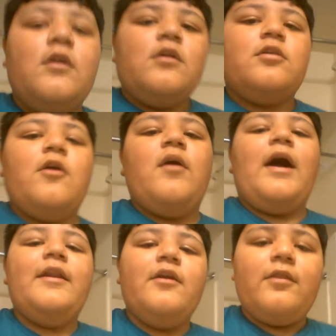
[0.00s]
so
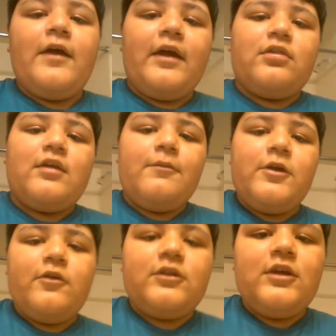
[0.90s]
I know that some of
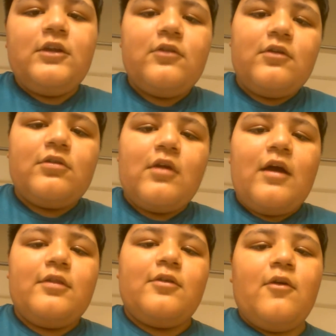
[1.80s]
your teachers
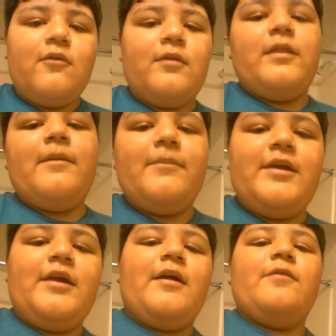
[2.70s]
uh, don't let
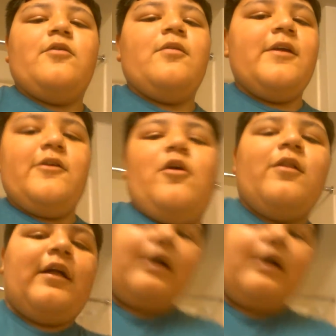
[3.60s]
me uh, don't let you hold on